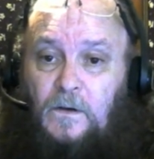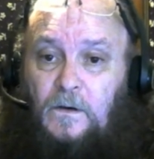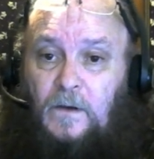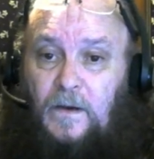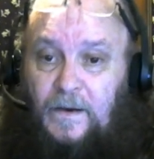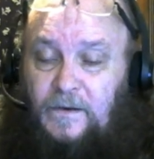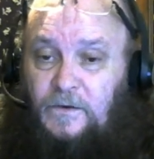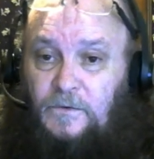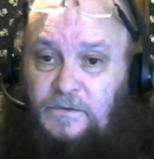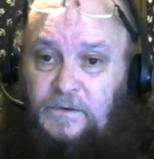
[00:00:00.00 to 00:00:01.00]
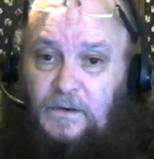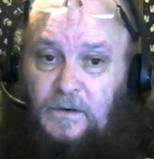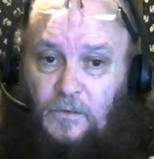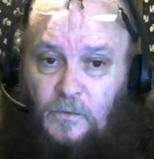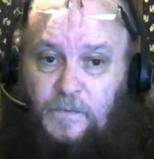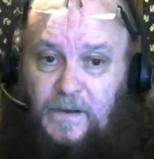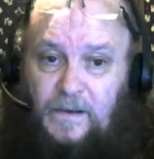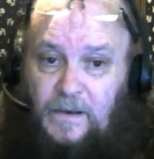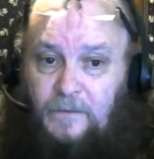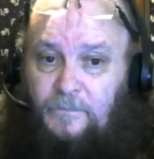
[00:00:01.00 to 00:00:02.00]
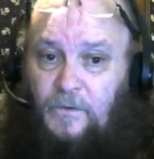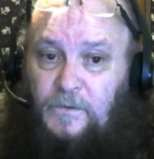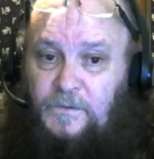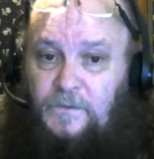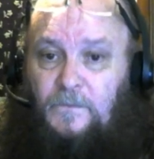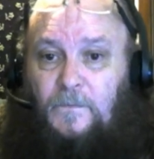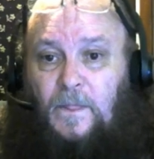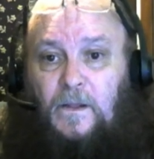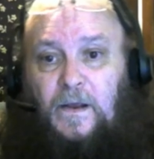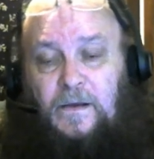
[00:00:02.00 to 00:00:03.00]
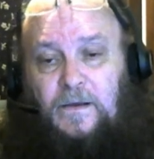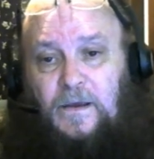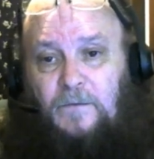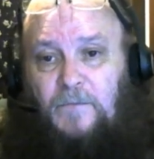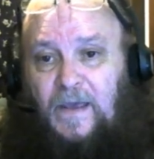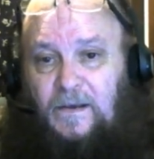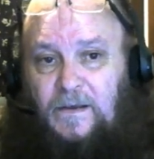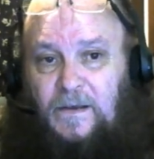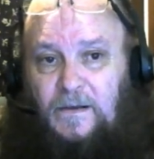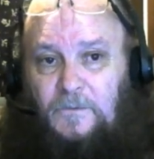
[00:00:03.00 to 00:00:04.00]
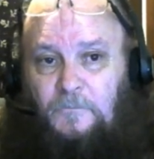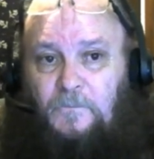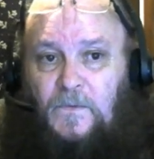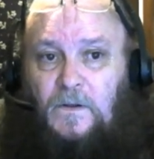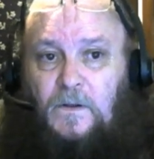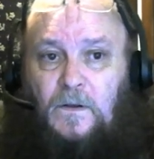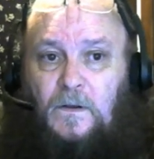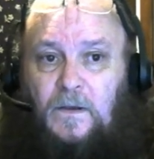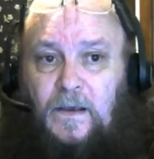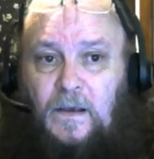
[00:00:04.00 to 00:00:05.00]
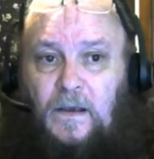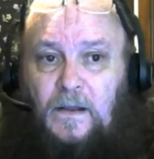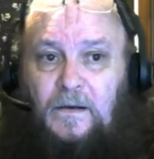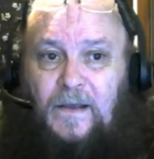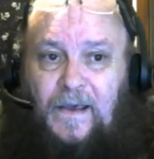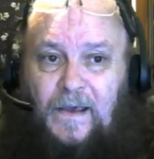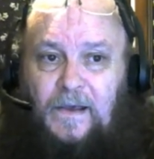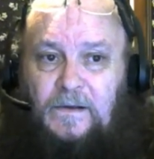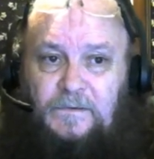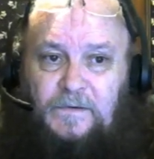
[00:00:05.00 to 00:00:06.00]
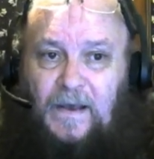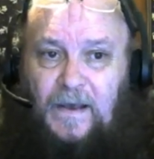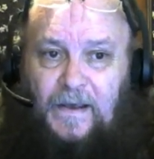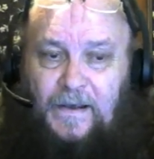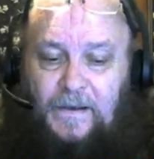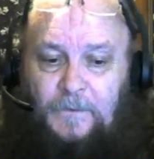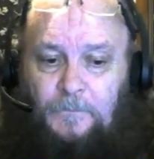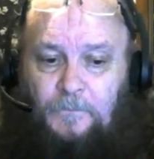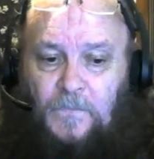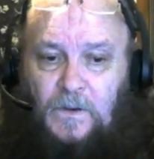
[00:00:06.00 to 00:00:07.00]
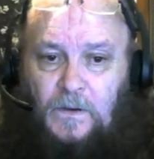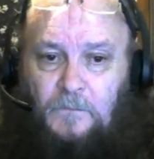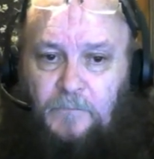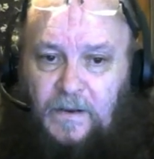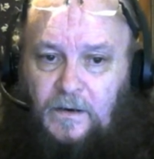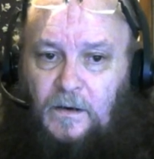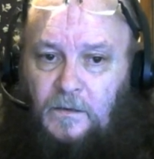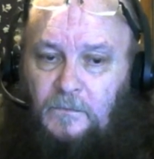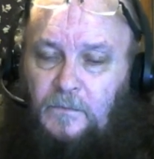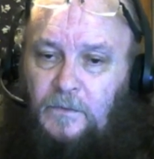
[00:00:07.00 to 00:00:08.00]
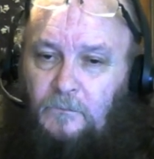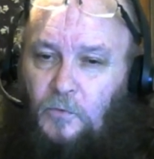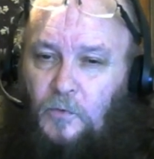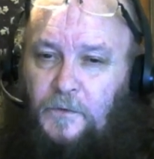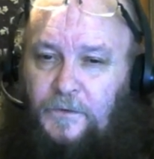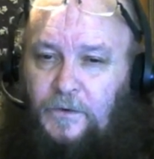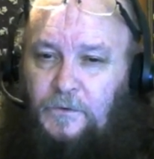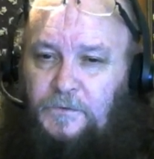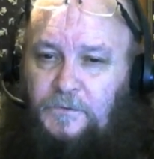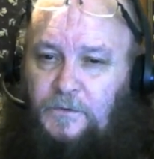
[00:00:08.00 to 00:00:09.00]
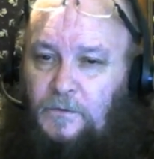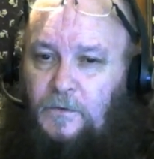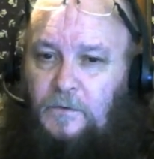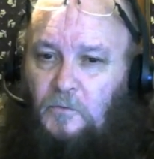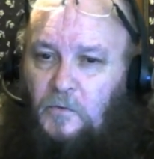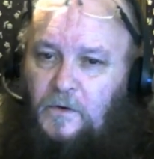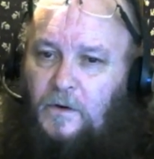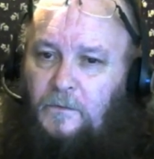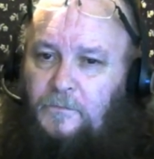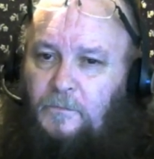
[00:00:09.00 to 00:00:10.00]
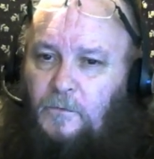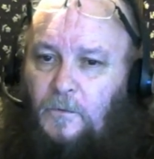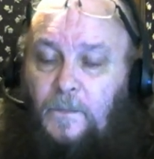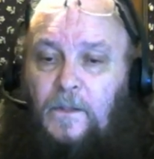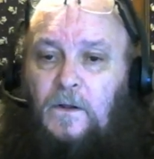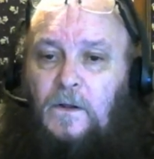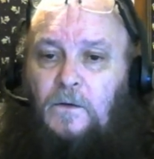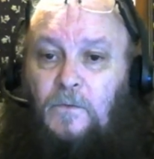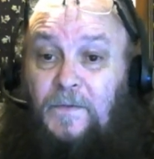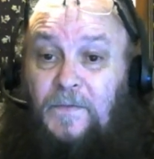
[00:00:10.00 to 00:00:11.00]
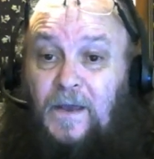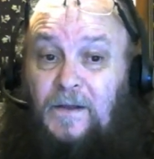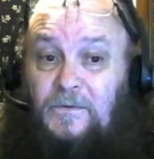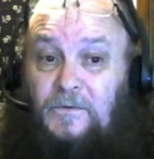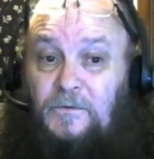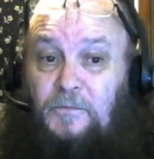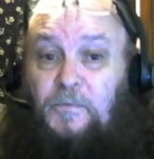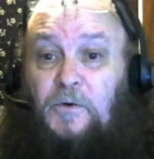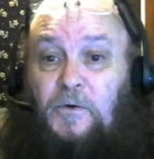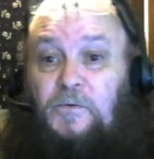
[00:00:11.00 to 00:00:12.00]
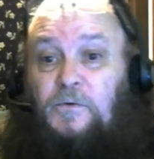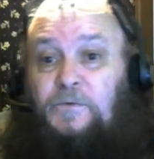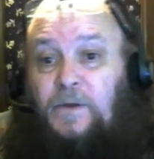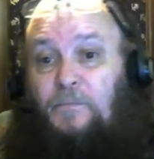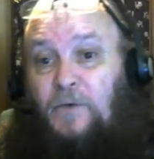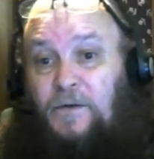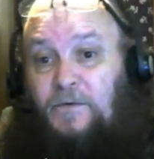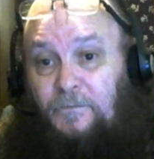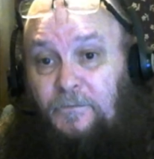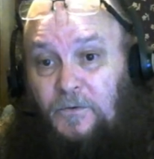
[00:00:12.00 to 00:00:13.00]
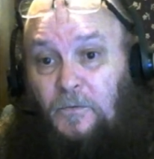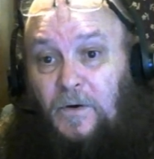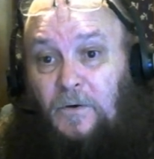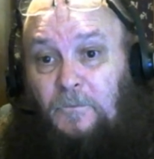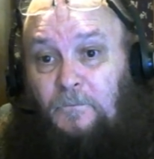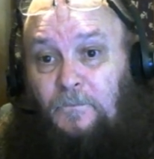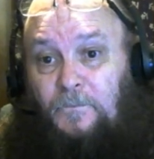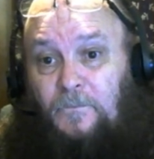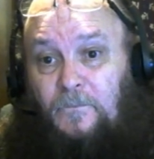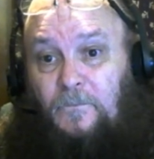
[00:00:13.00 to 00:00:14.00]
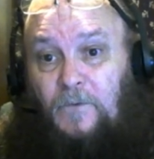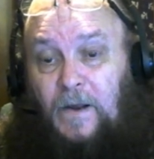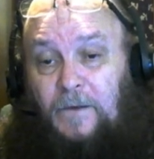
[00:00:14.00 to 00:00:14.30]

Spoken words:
I used OBE first. I came back in, and as I become more used to and more comfortable with that spiritual separation, if you will, right?